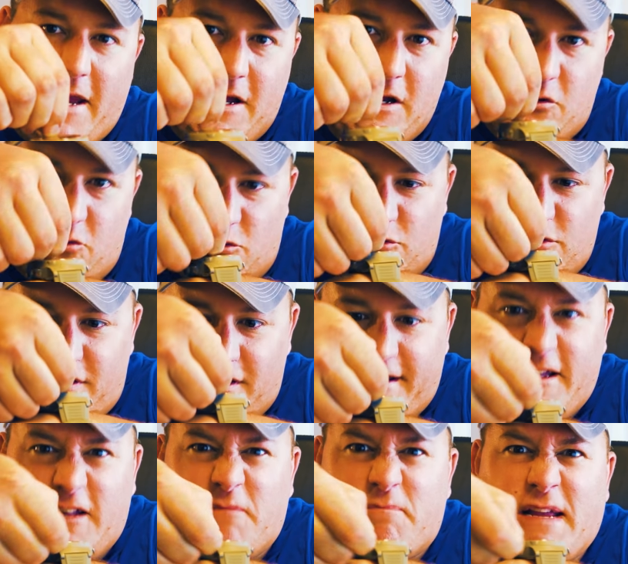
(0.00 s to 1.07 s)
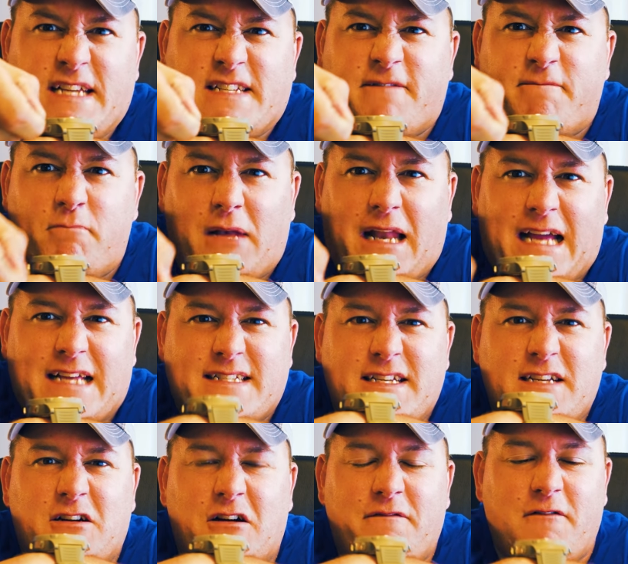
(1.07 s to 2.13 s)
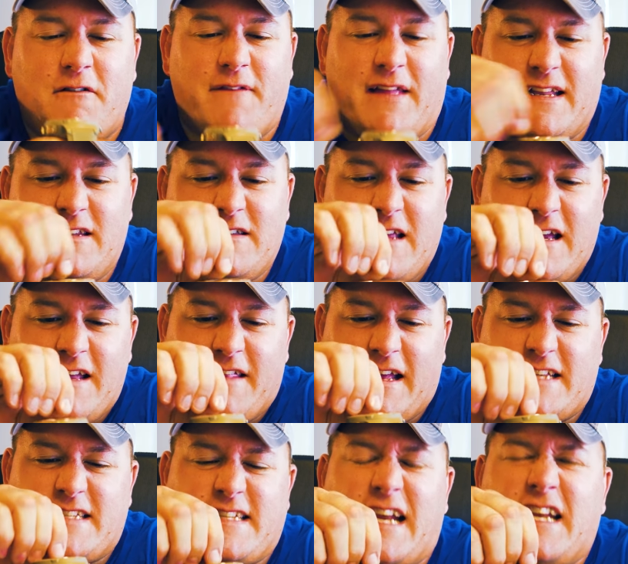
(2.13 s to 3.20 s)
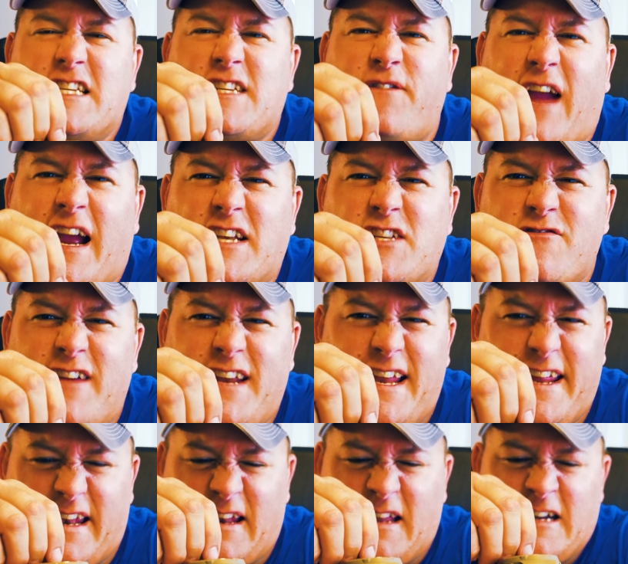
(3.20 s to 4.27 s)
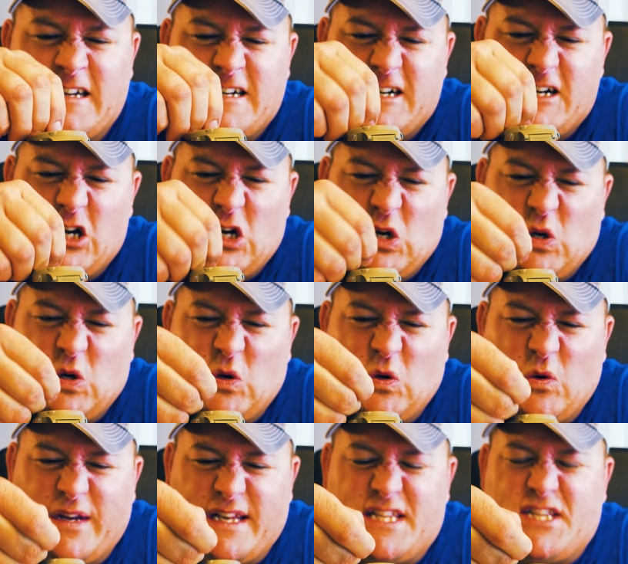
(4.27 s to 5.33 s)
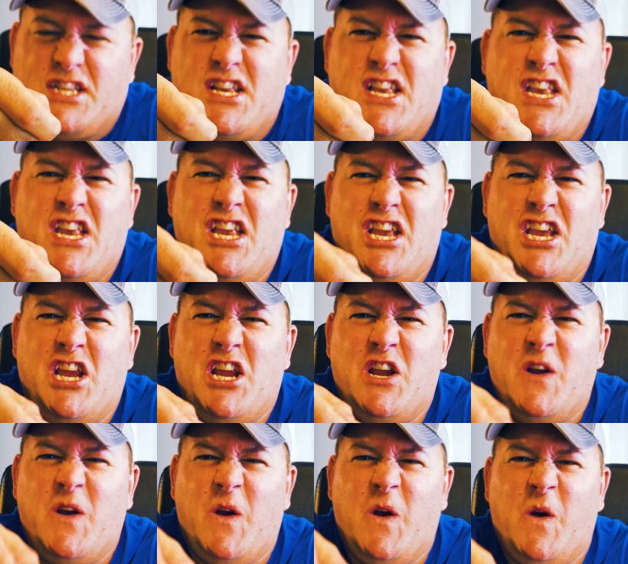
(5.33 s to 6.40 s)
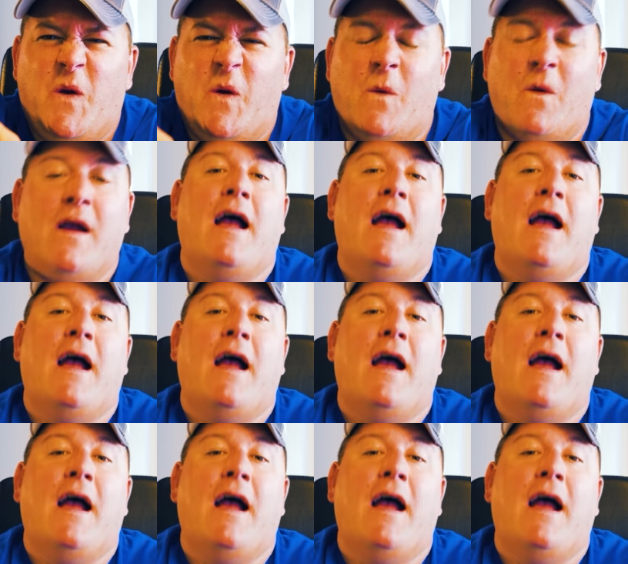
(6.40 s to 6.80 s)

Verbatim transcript: peeled the little piece of plastic off of that, that satisfactory little, oh, it's new.